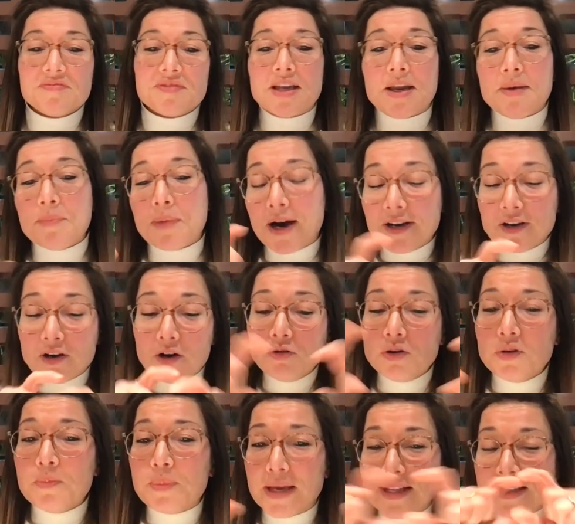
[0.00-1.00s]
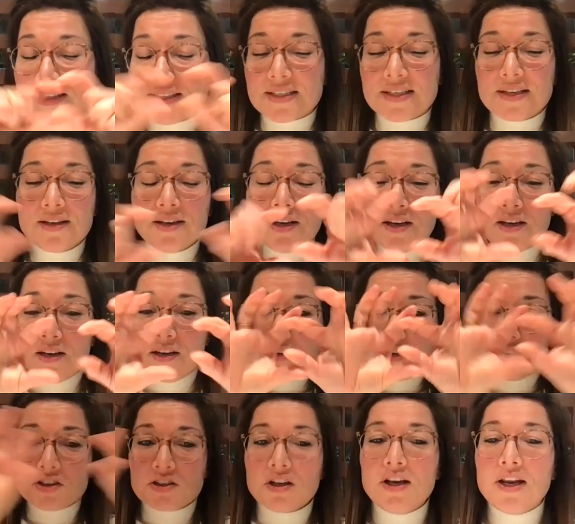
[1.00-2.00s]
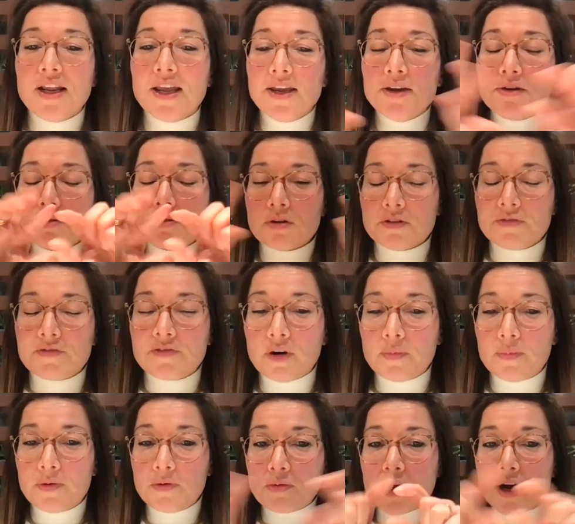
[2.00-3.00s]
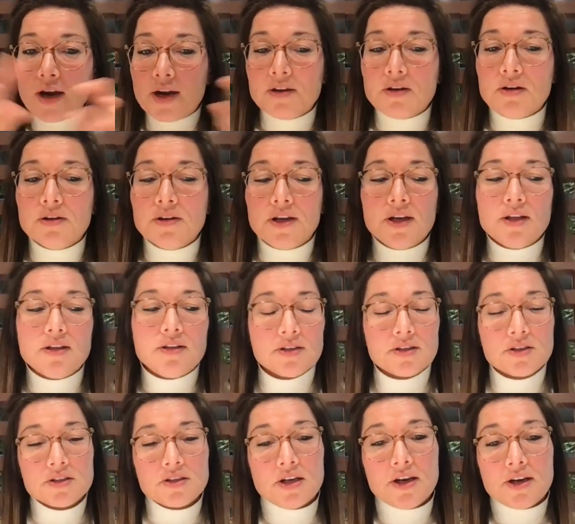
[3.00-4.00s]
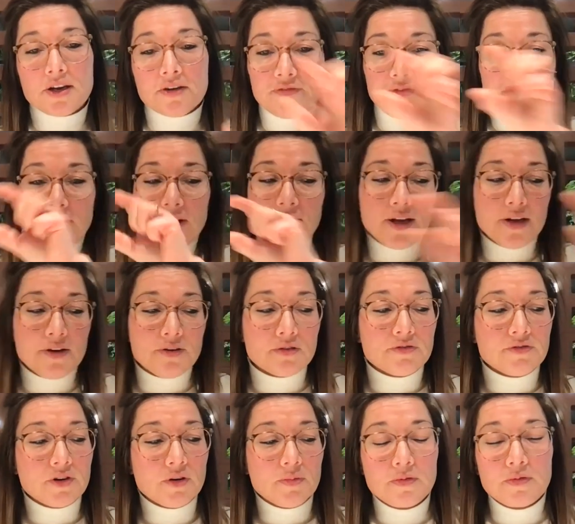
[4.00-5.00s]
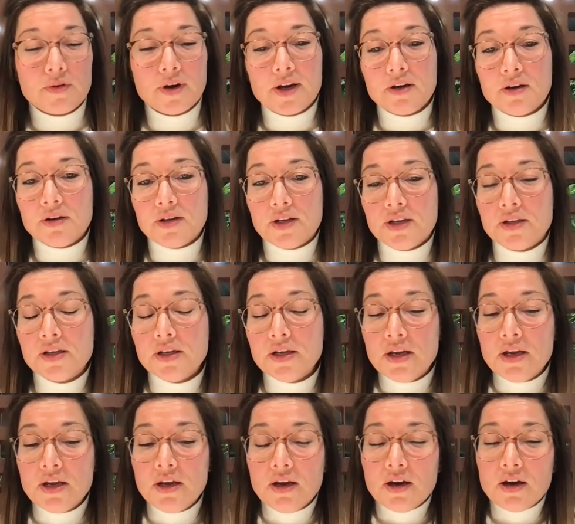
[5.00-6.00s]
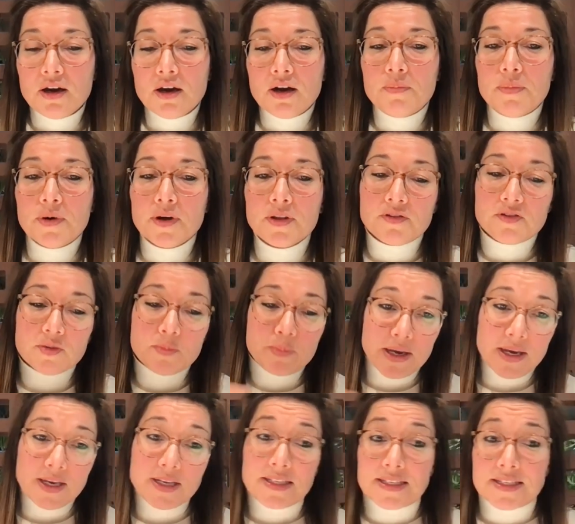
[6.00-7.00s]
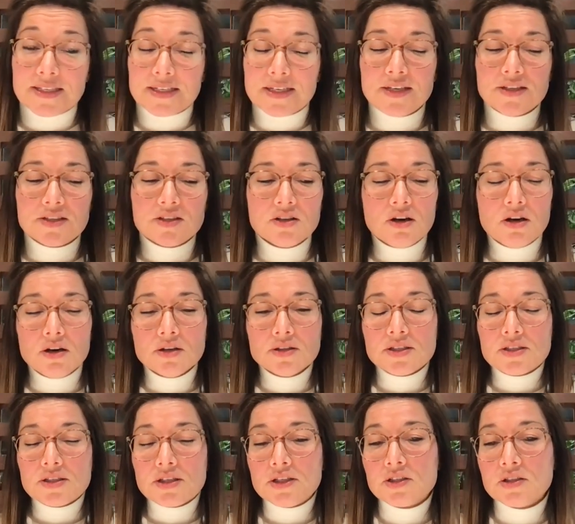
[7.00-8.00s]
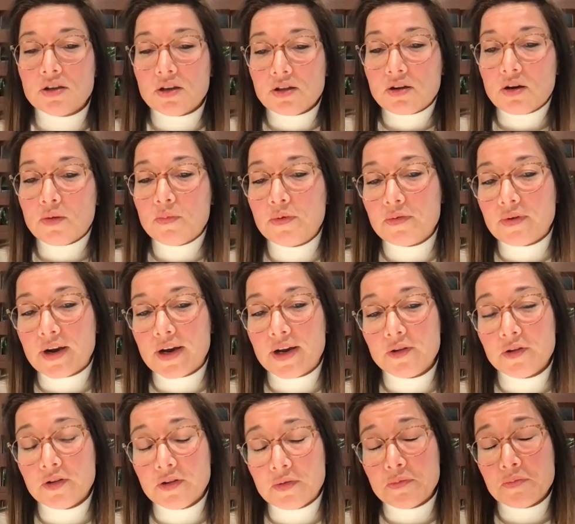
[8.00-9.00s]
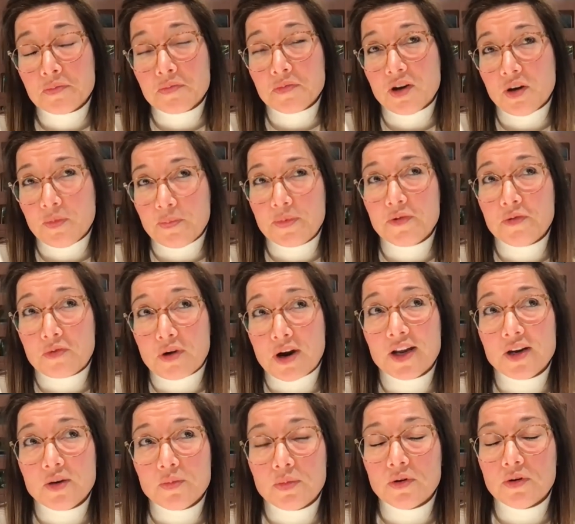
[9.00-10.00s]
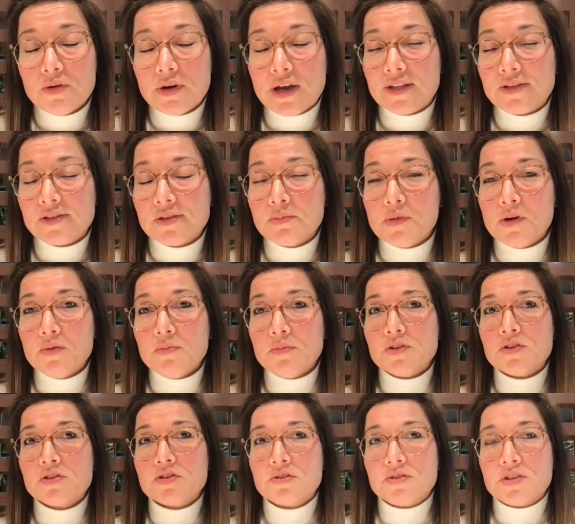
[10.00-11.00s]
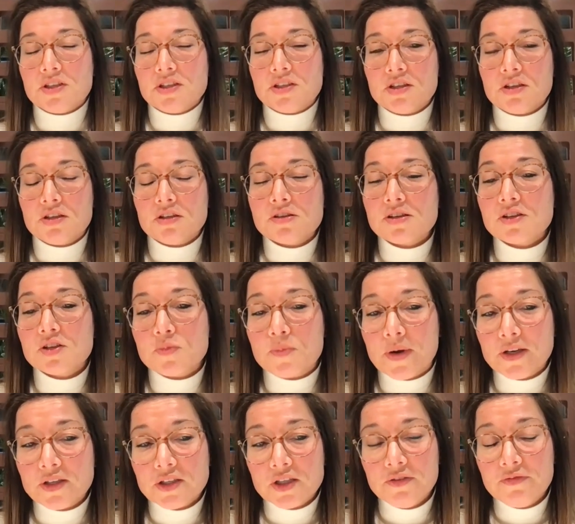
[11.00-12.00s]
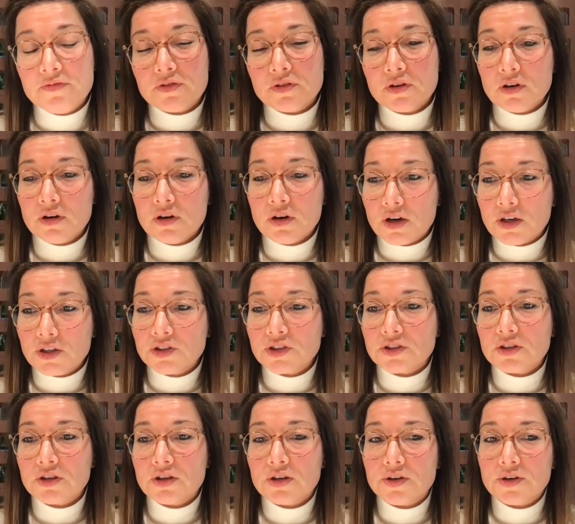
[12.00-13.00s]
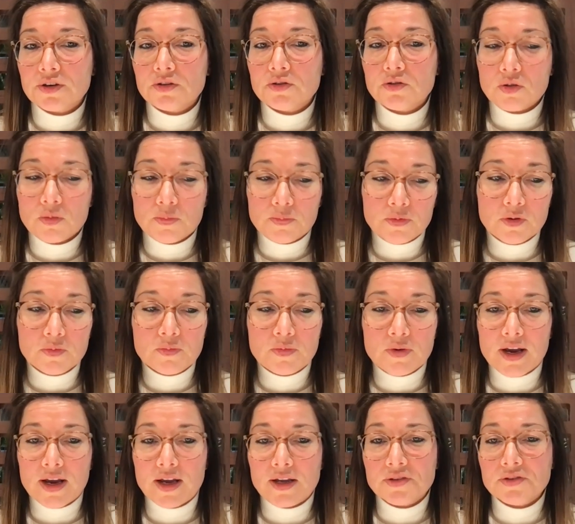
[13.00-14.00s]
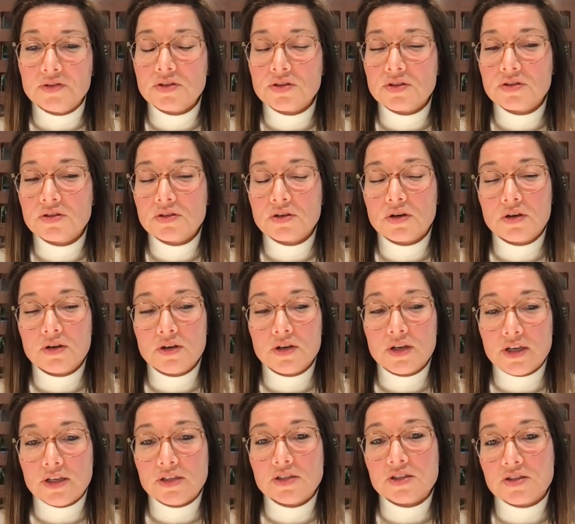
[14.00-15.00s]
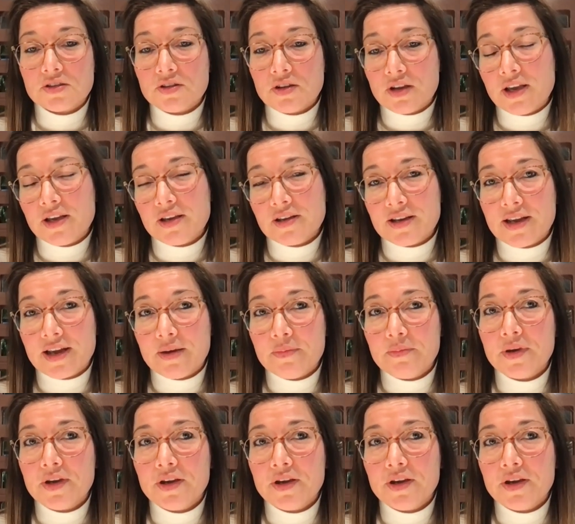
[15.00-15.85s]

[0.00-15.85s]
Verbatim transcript: They might own a bit. There's a layer of copyright on it. There's like a thin layer of copyright on it, uh, but the base is not is not copyright copyrightable at the moment. So this is especially for the larger corporate brands uh, is can